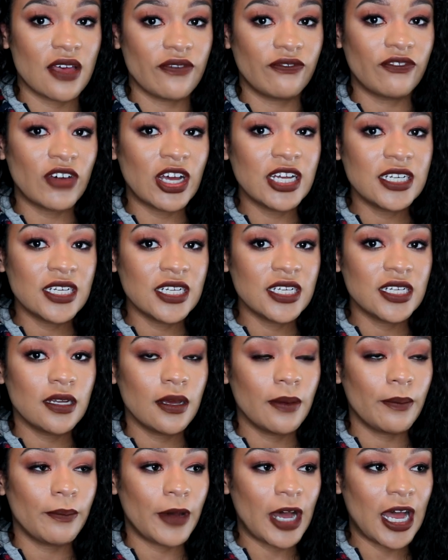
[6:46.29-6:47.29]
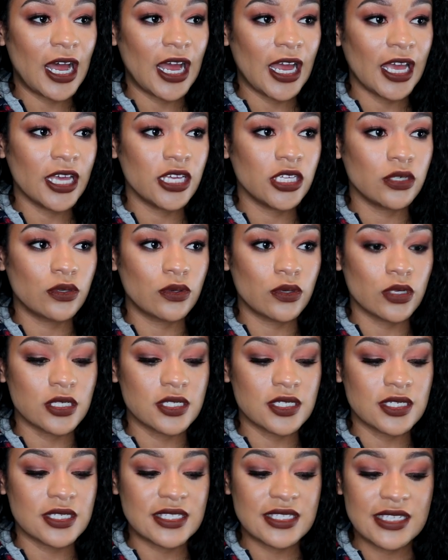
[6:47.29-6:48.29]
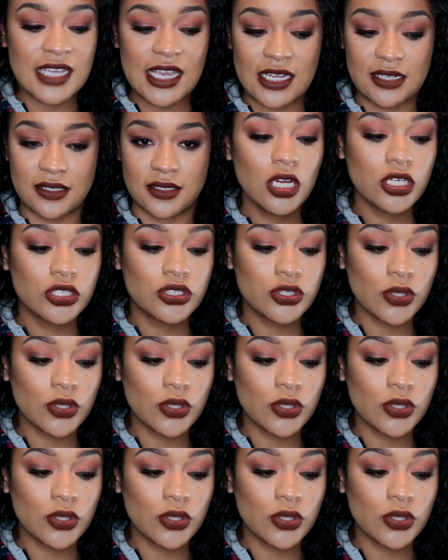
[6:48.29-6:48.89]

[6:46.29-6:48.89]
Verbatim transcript: funded by your state.